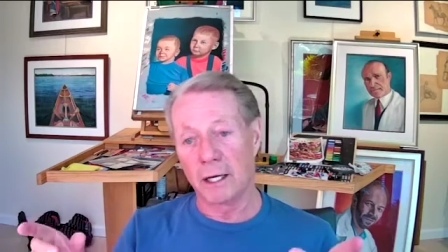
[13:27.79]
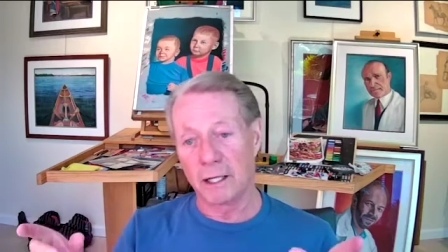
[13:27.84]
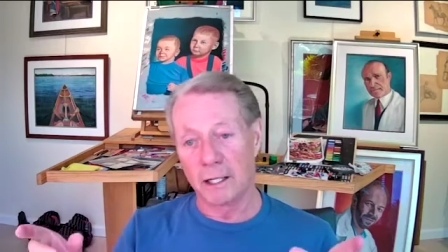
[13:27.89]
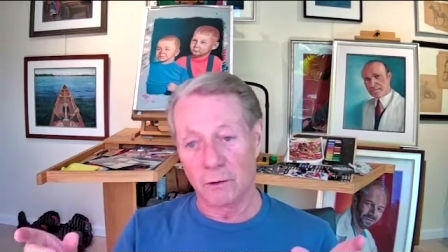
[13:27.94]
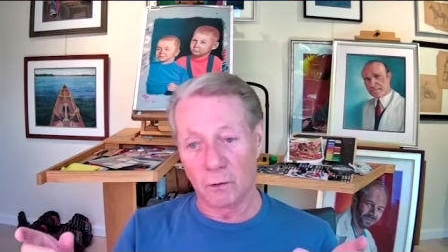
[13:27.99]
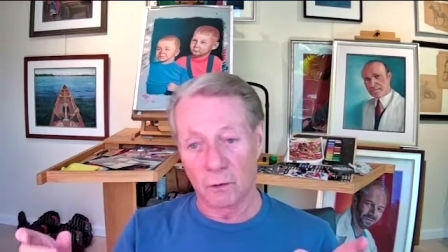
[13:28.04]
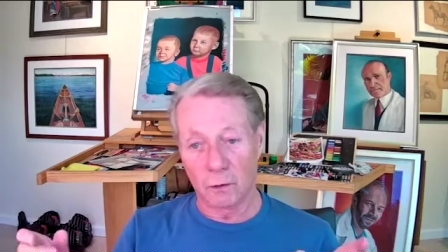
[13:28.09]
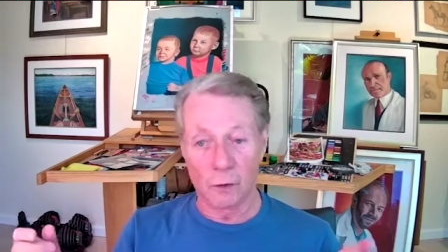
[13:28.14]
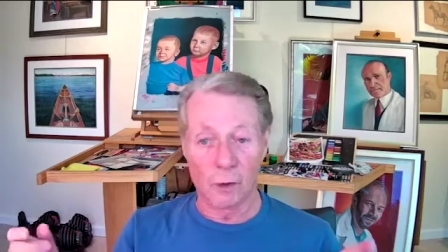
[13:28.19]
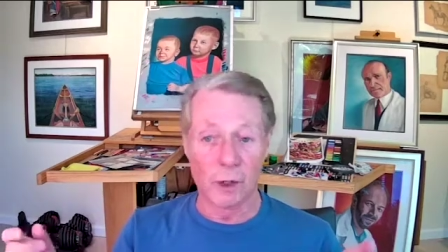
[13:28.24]
that
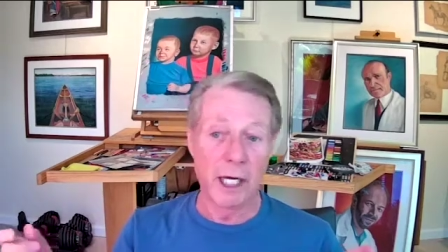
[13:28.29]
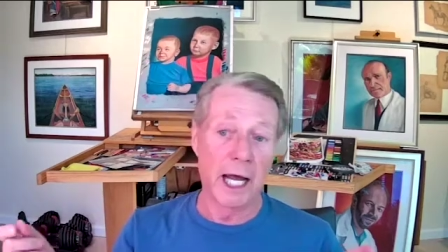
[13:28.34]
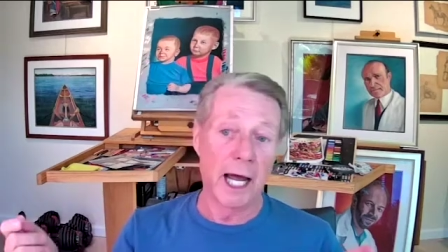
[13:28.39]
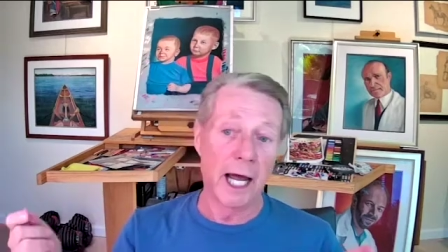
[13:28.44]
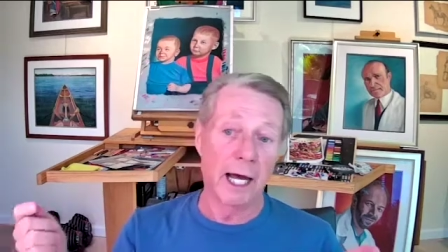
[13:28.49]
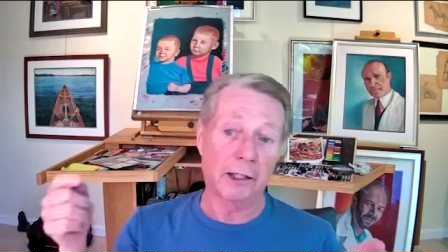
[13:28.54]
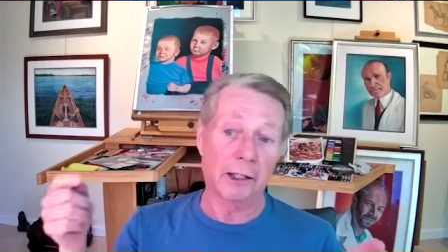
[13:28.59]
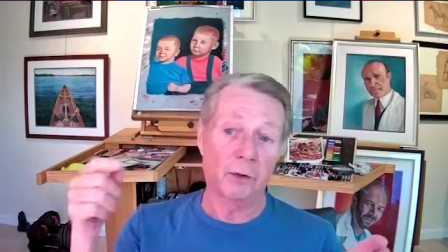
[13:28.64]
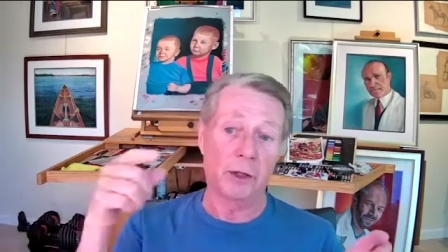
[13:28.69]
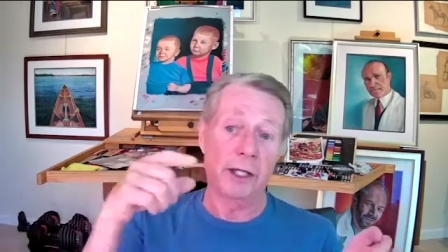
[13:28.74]
would
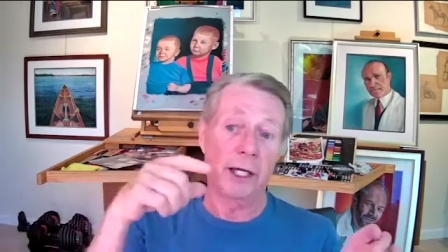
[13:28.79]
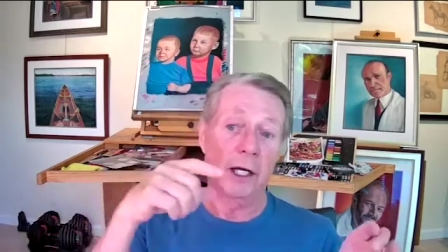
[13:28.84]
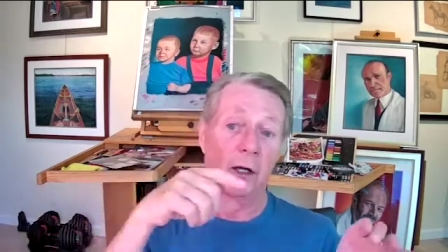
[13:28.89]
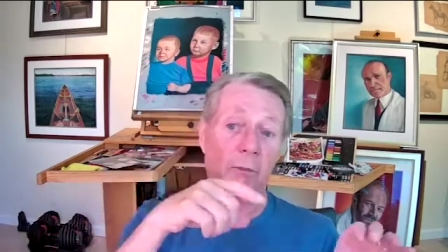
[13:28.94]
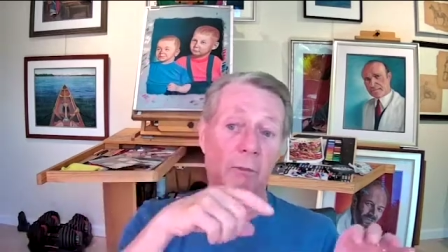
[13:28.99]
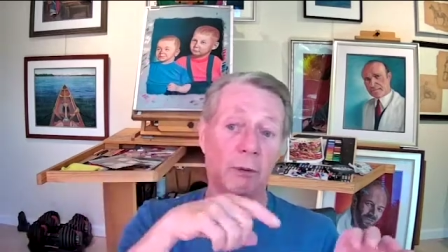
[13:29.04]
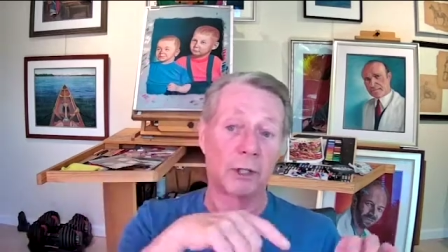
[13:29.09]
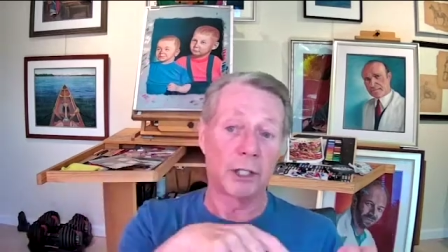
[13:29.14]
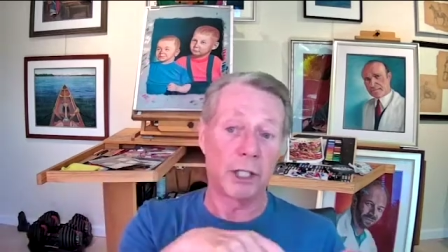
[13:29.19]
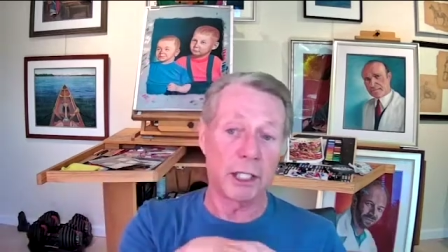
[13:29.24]
react with
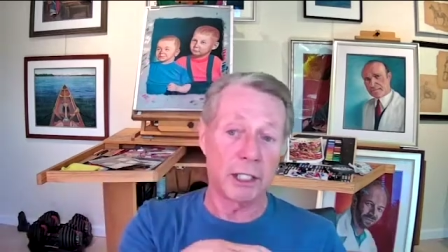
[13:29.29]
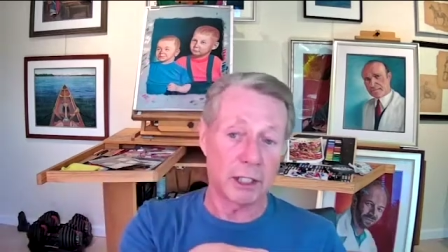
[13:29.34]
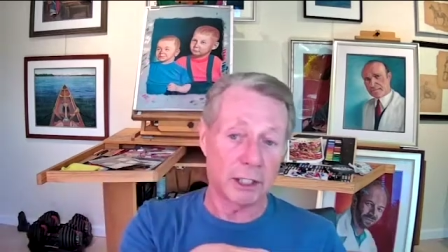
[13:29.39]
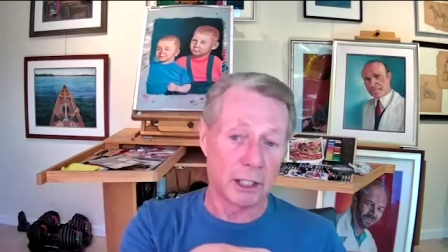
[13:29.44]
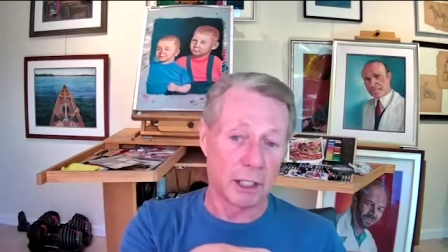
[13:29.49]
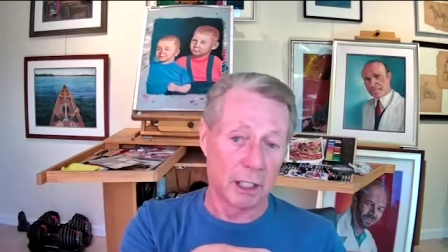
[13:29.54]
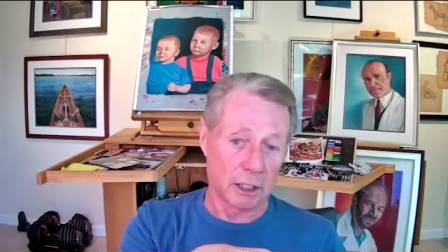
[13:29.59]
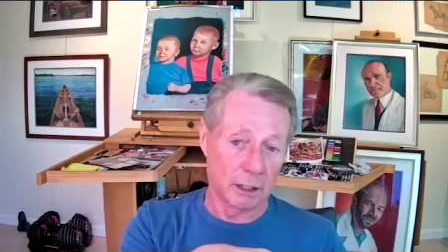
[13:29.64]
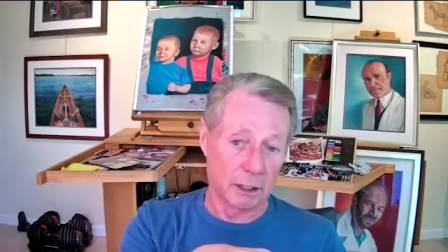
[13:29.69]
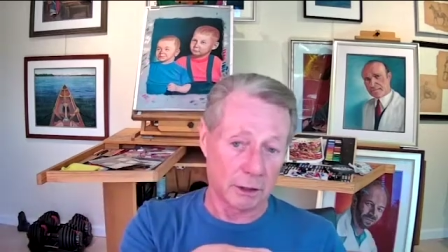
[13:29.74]
helper T
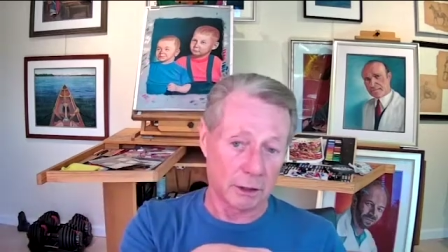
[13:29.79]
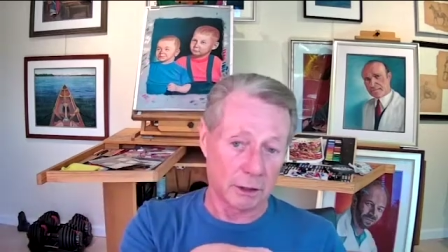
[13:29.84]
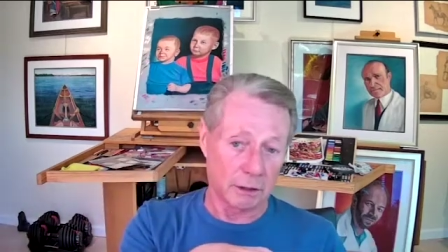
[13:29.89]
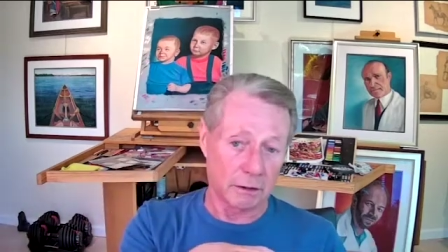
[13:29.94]
cells